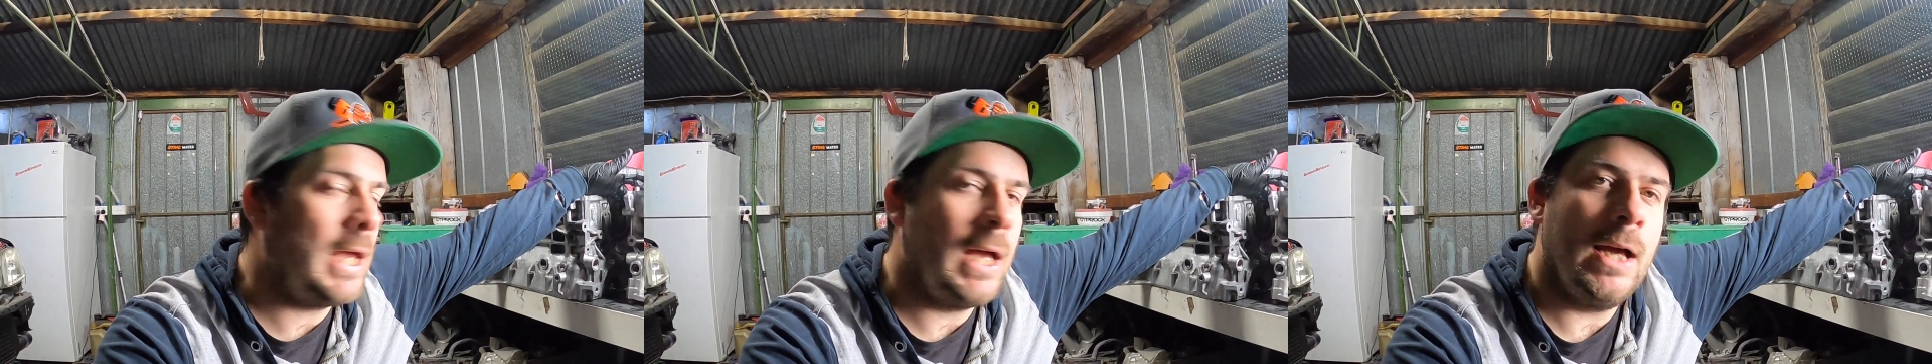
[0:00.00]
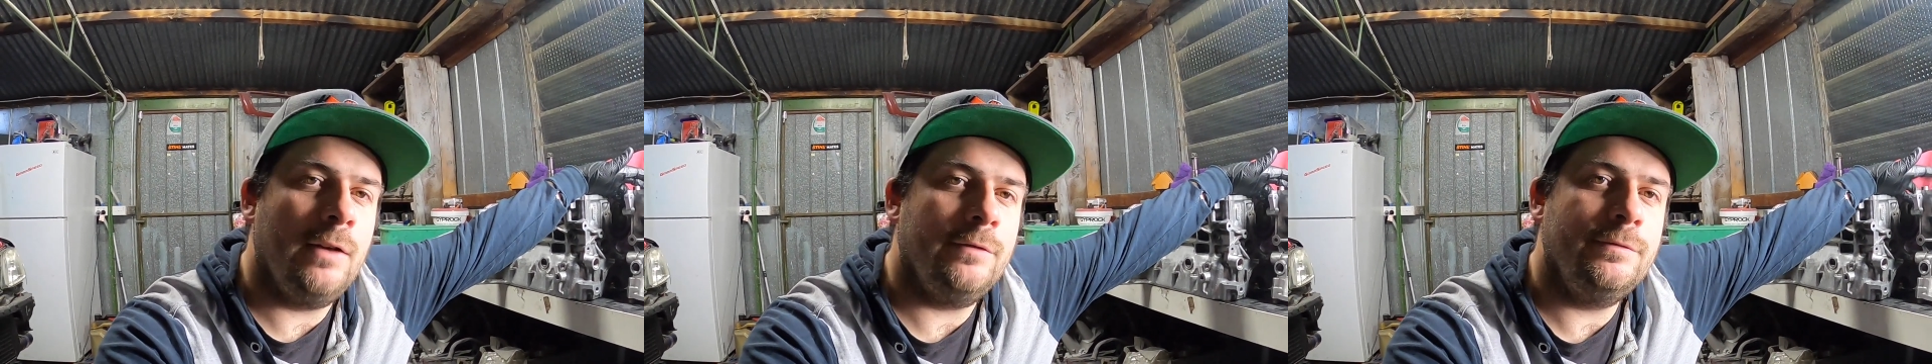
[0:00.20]

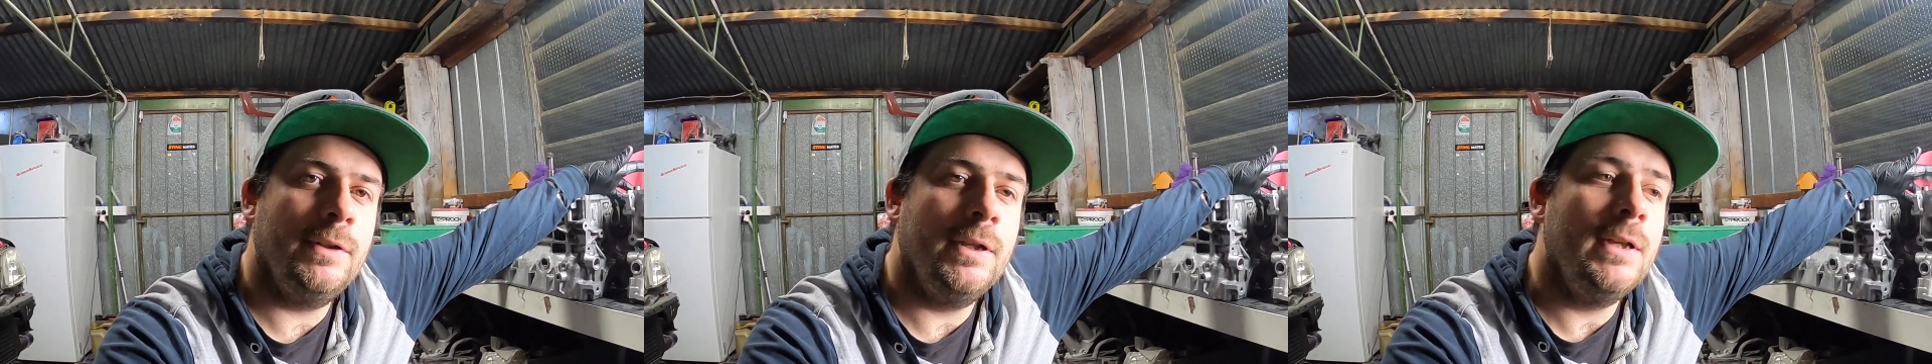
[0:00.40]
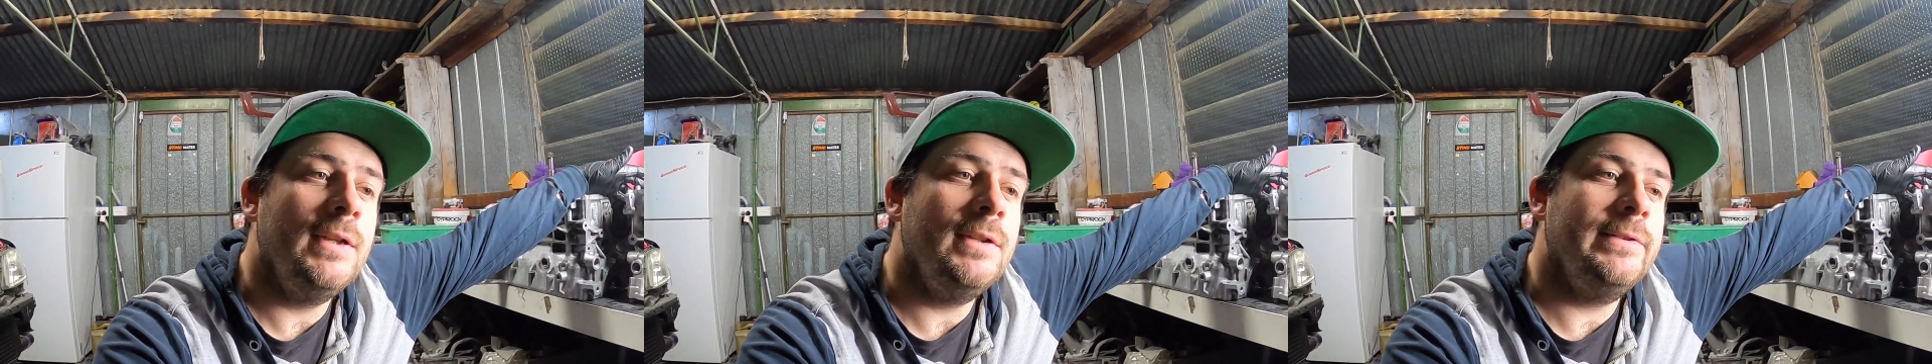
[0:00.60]
half,
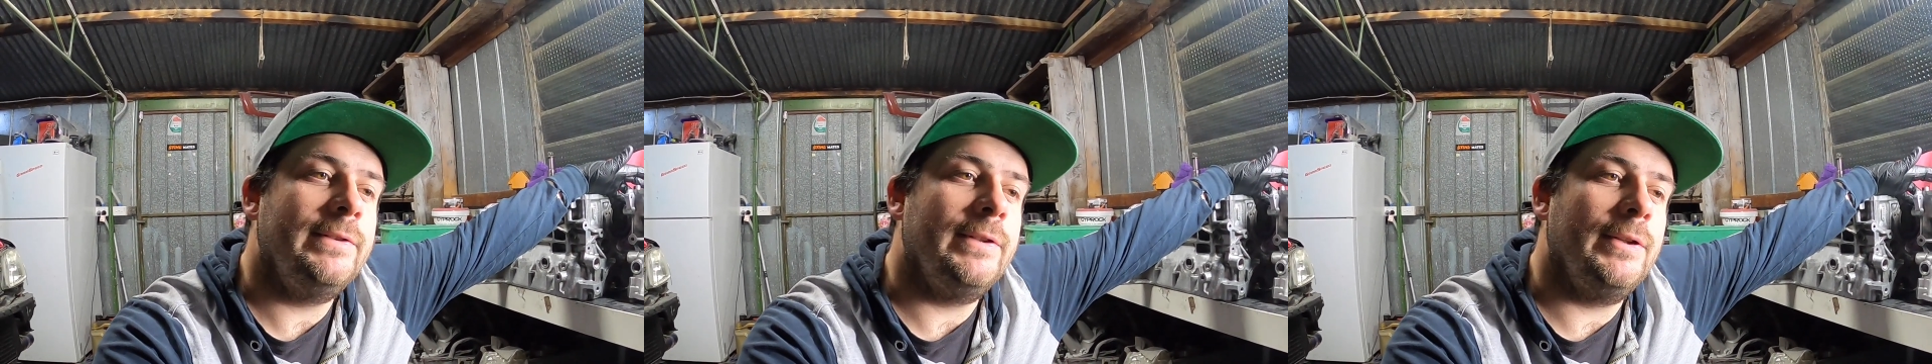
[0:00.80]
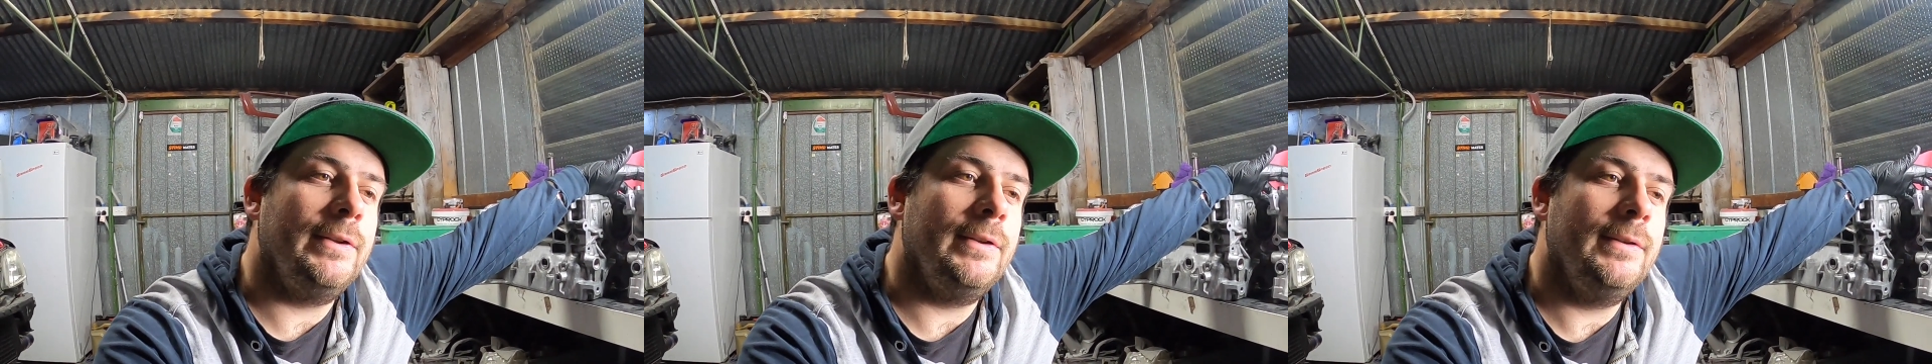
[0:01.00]

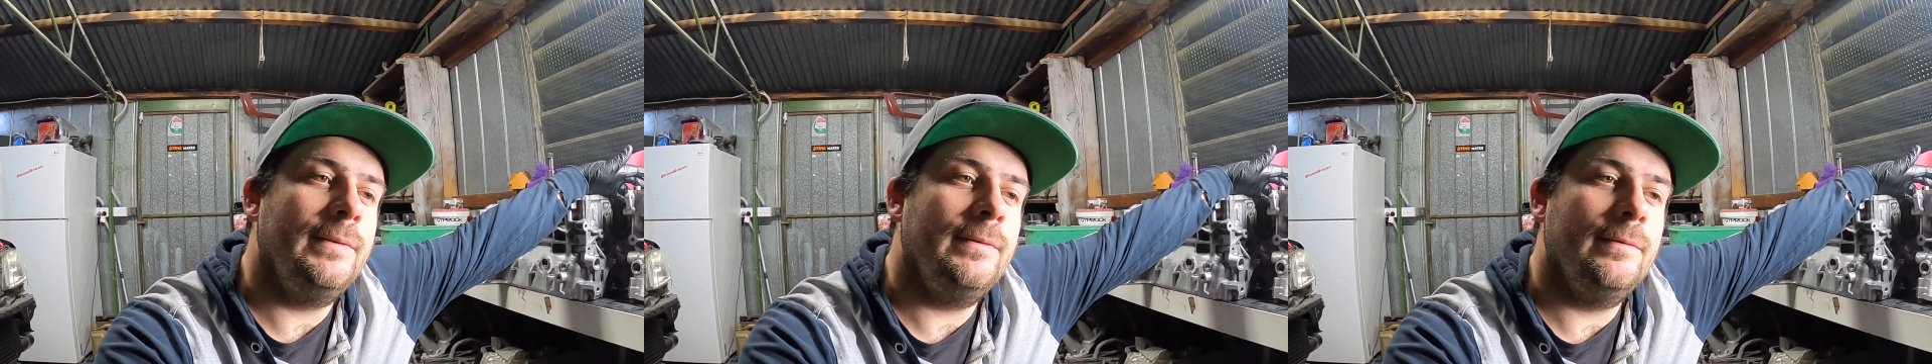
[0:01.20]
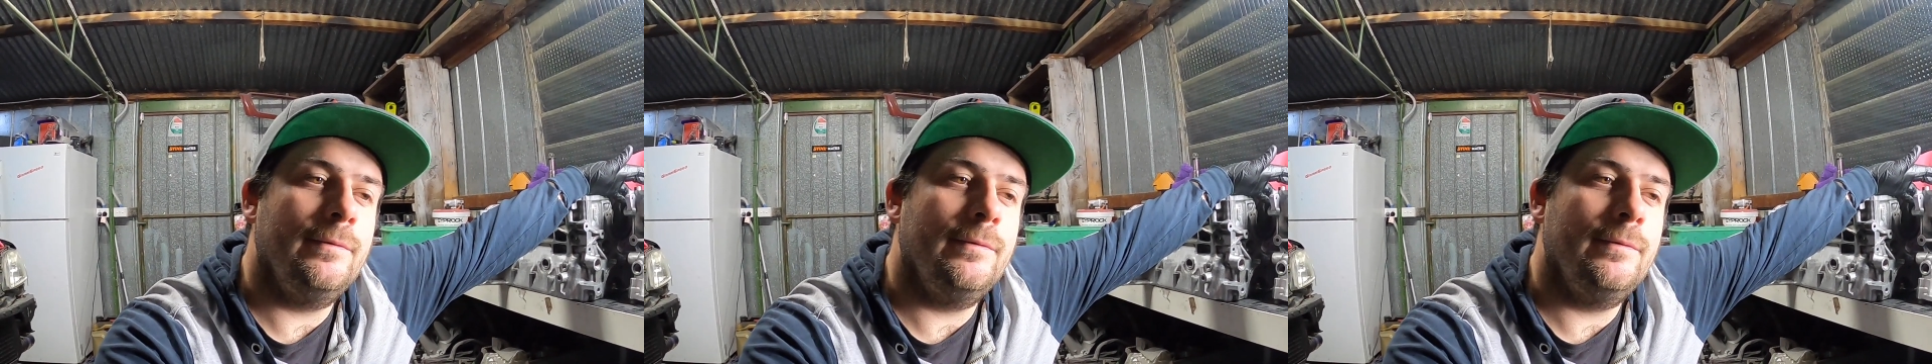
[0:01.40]
so